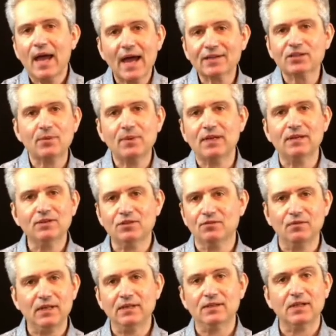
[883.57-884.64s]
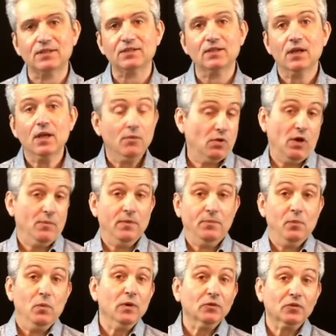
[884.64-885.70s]
as I begin to read this? It might be
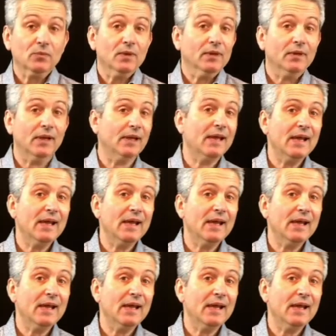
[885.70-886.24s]
bewilderment.